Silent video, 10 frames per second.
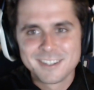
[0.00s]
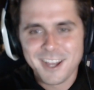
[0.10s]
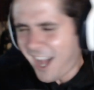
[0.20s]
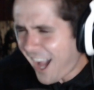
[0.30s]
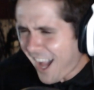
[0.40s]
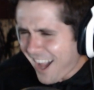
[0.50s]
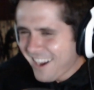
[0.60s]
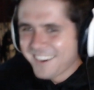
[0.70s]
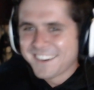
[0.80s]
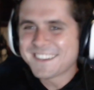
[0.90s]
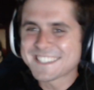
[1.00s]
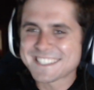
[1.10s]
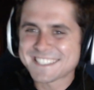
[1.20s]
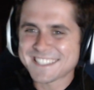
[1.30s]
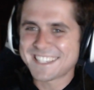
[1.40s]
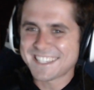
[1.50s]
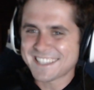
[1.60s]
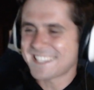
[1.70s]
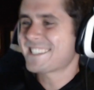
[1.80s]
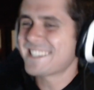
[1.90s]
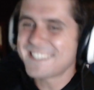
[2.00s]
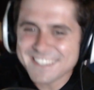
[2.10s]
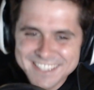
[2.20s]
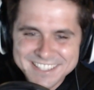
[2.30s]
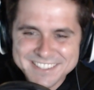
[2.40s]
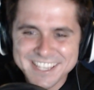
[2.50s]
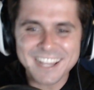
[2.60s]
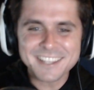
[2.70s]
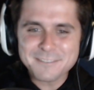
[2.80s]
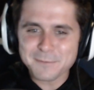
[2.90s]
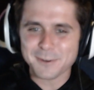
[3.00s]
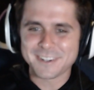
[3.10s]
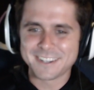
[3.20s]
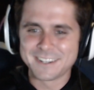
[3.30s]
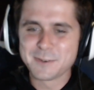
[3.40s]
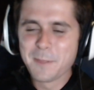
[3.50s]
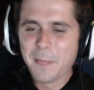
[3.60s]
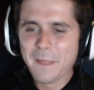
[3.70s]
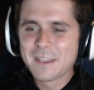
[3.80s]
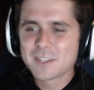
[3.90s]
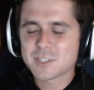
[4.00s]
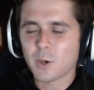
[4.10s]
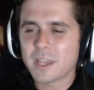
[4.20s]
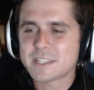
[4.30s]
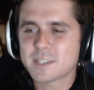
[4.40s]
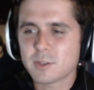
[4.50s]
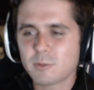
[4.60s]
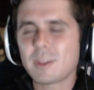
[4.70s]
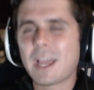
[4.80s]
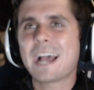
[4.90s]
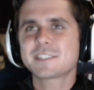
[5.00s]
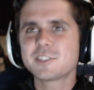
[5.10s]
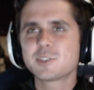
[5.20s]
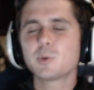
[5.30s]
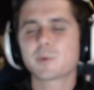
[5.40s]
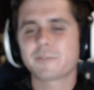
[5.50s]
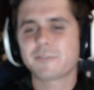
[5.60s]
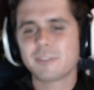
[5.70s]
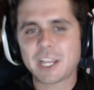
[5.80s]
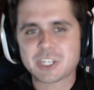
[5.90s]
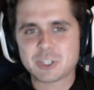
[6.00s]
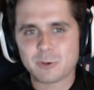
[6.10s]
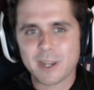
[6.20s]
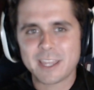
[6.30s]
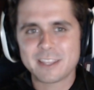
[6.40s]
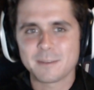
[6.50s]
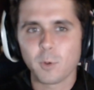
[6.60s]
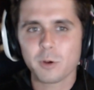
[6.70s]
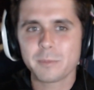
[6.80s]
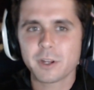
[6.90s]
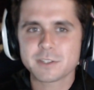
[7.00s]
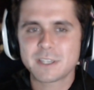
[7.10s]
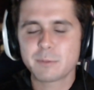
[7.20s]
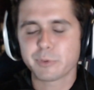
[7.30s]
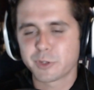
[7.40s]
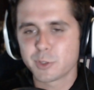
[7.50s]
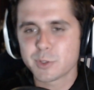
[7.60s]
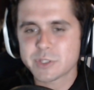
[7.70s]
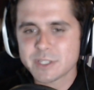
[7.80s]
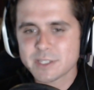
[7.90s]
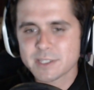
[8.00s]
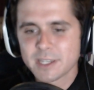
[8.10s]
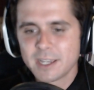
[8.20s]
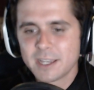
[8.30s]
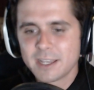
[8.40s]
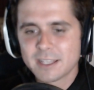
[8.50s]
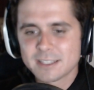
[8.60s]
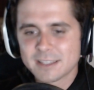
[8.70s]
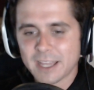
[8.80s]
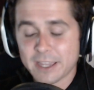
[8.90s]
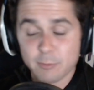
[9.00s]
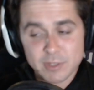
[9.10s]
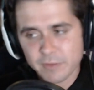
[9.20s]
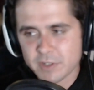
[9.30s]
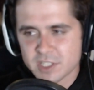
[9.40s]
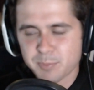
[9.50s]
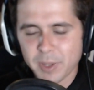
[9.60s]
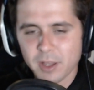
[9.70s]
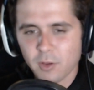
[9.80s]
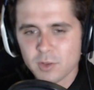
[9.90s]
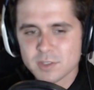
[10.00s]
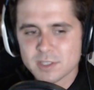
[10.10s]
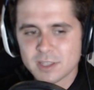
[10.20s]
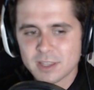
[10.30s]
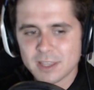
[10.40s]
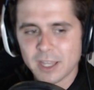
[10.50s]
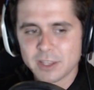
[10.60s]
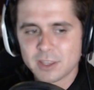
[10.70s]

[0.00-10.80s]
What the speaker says: Oh, he was just like, get the sheet. He teleported. So is it has to do with reflection, right? The more mirrors he produces, like with different spells, like